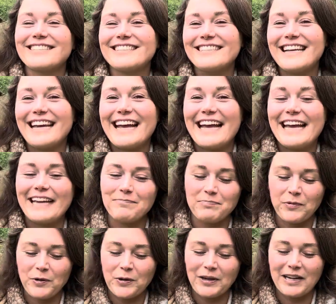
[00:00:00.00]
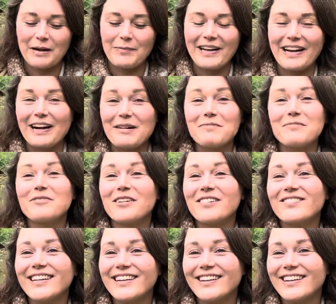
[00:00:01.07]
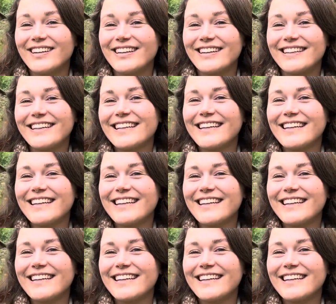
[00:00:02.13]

today or coming up from Mother Earth.